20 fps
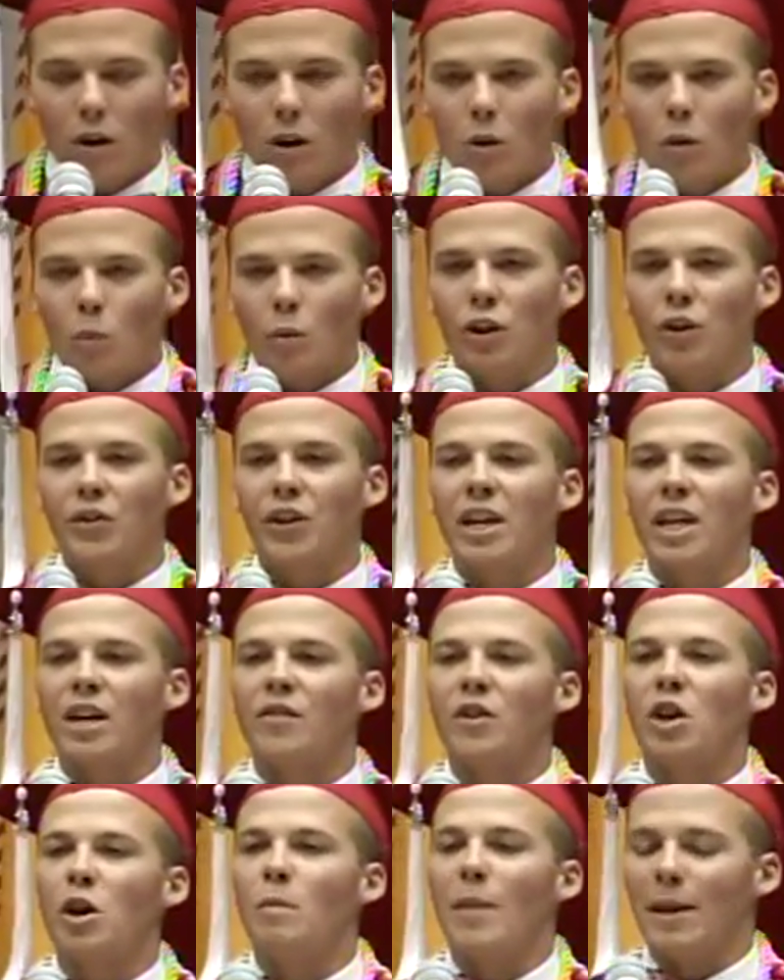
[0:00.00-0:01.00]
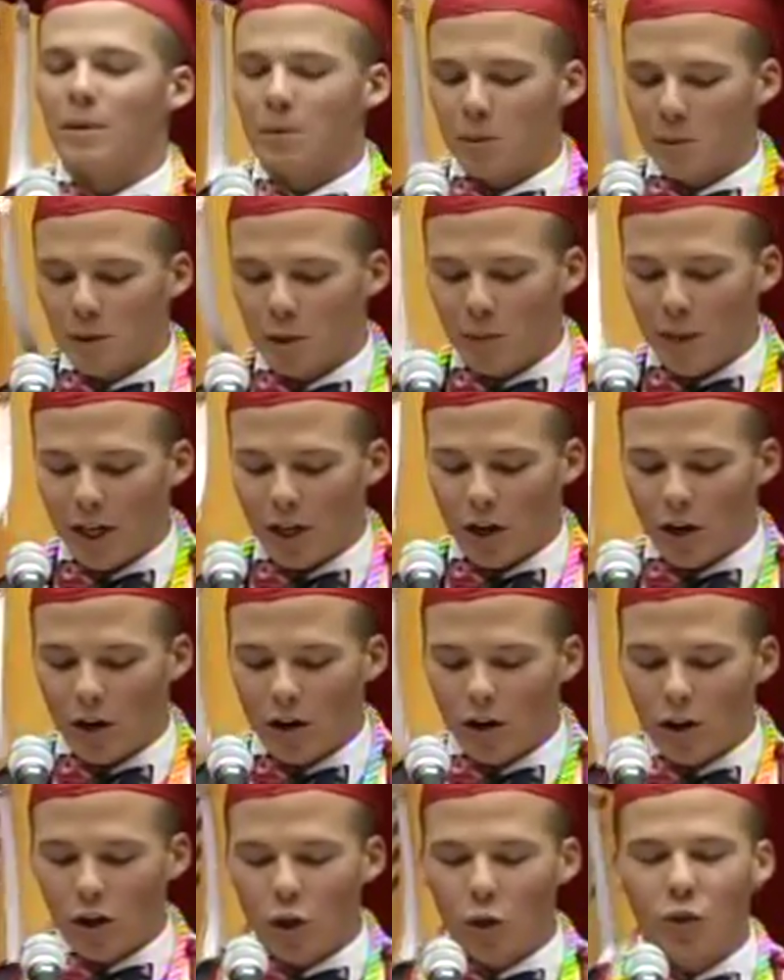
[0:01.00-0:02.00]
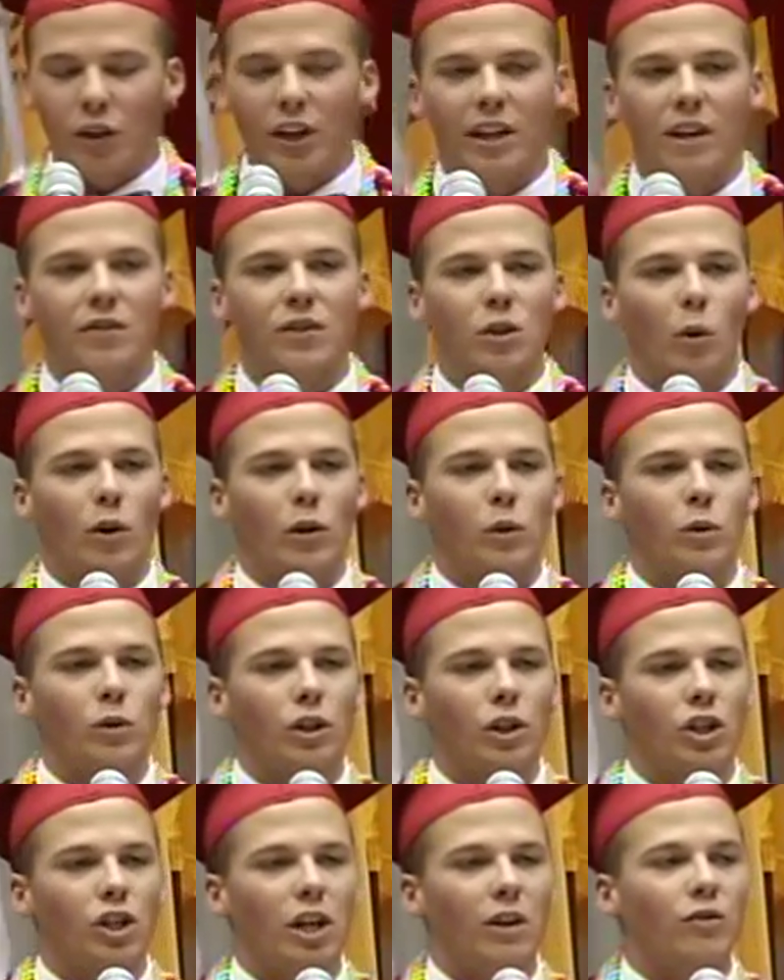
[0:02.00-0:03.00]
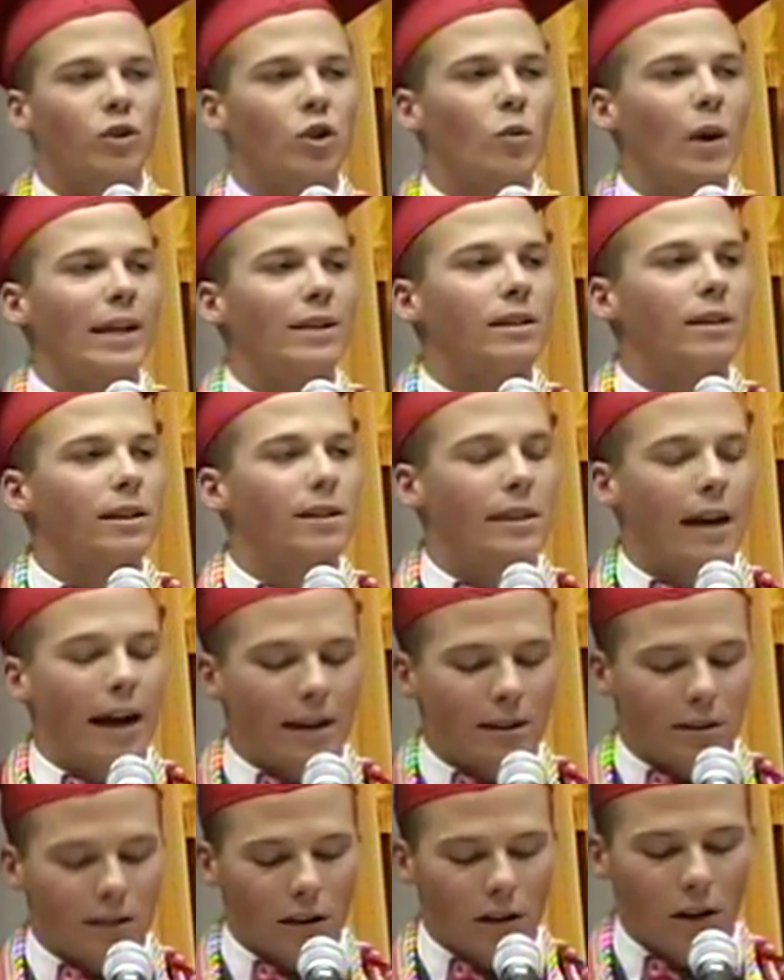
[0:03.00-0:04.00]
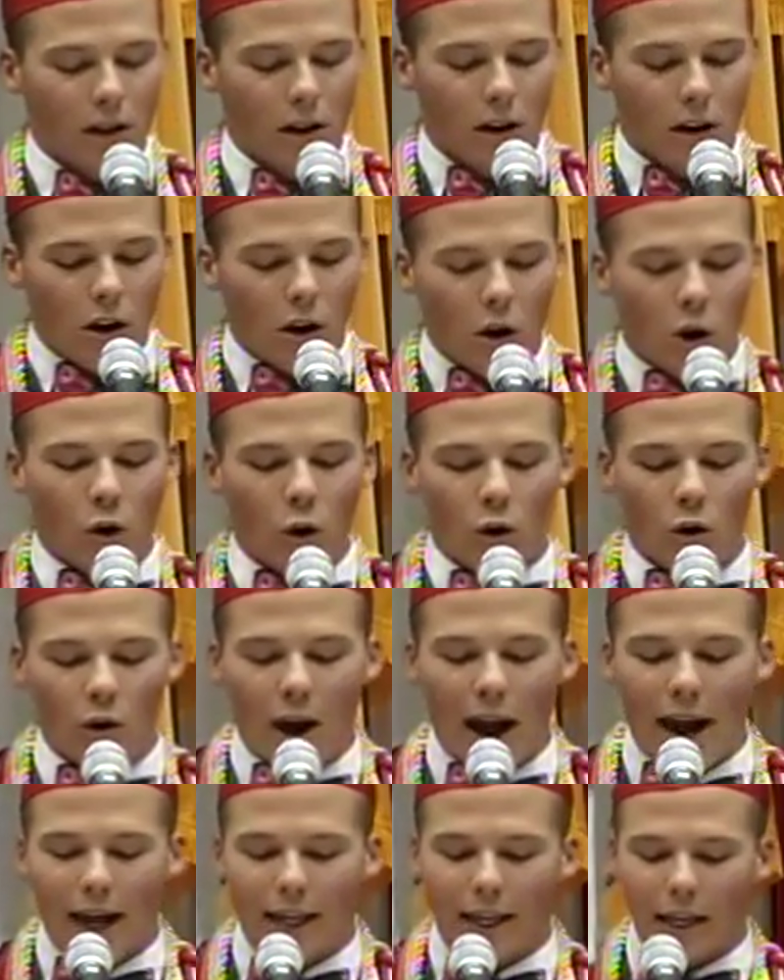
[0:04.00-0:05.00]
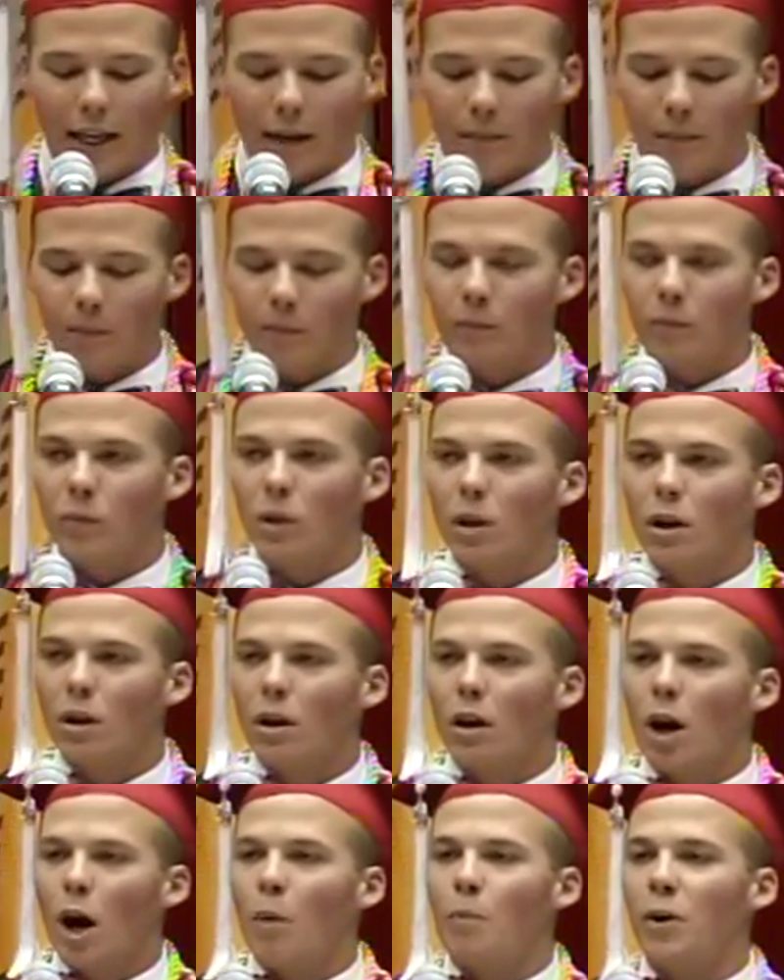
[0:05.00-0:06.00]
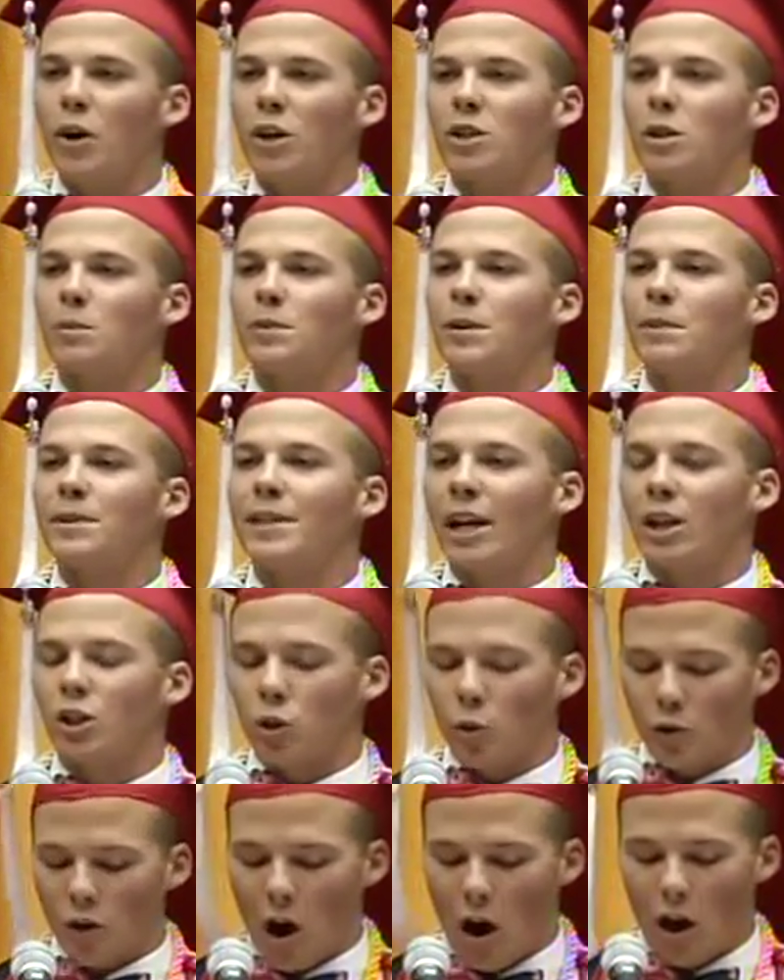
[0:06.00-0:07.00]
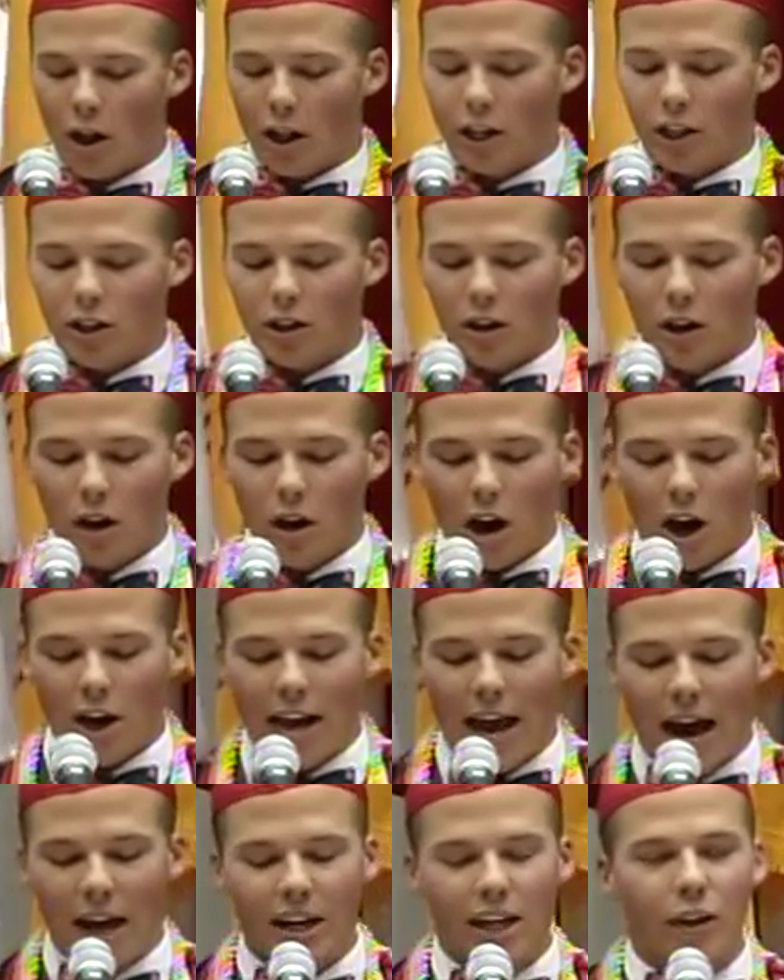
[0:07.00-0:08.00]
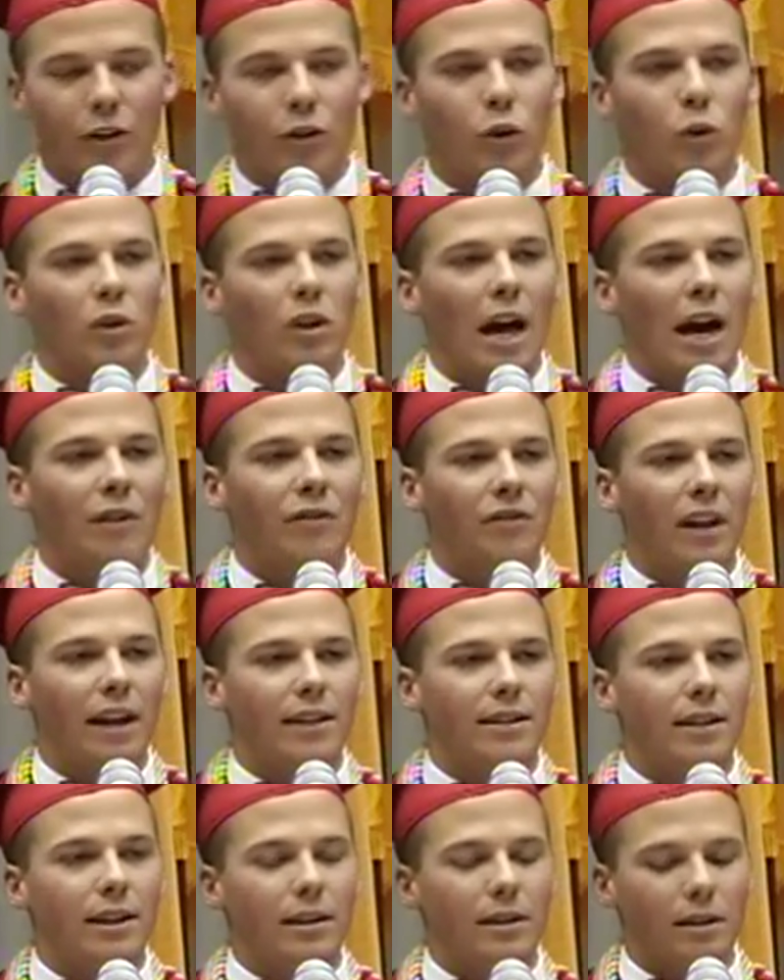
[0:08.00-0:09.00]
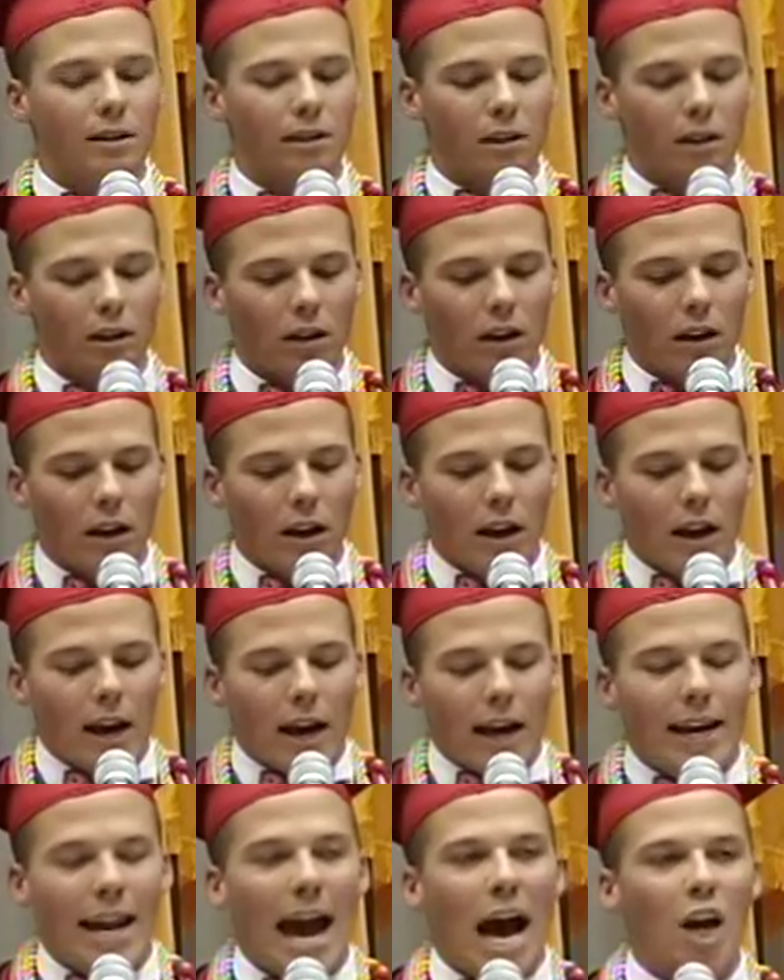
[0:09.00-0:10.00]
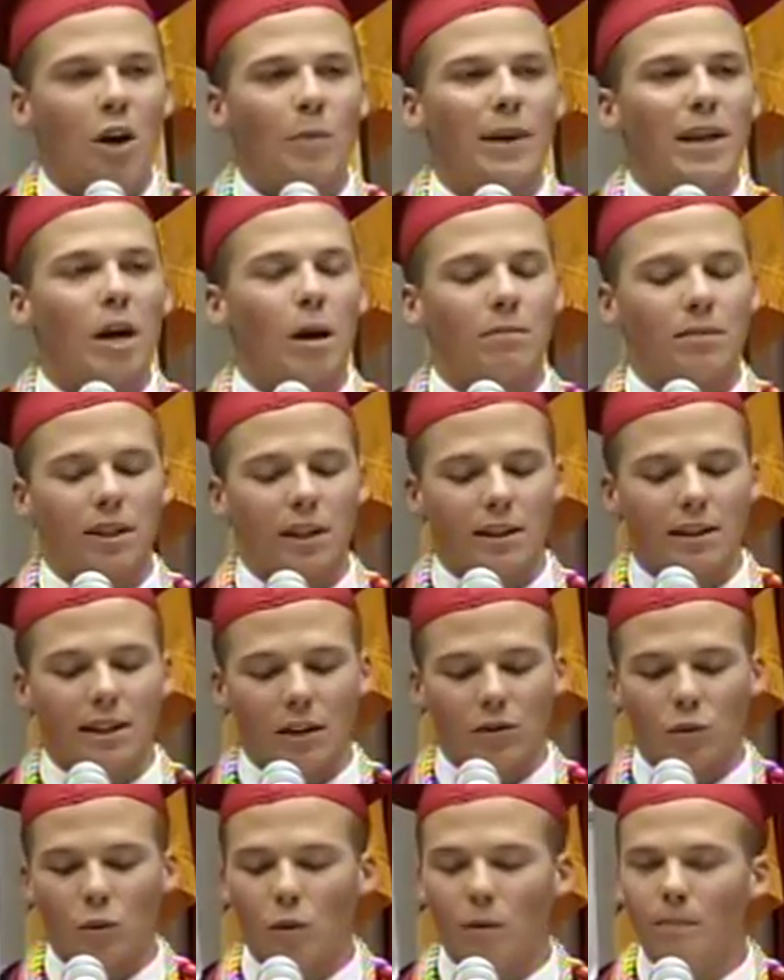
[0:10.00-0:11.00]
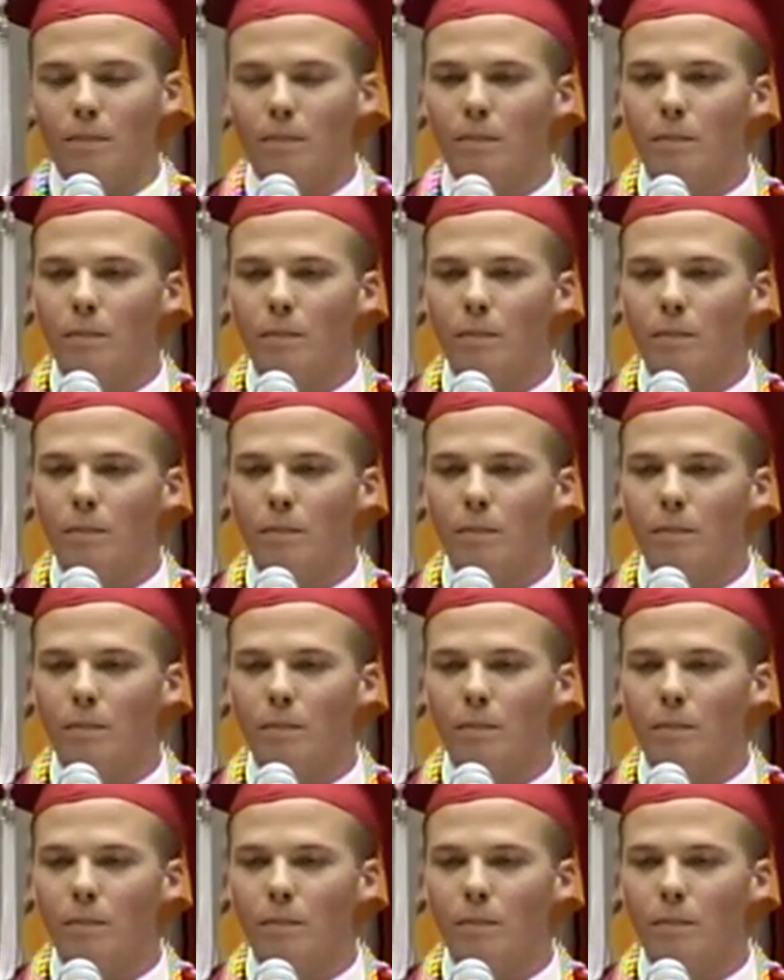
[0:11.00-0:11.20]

When you think of a commencement speaker, you think of someone who's achieved great success or notoriety, a person with substantial knowledge on how to get through life lessons and how to become successful.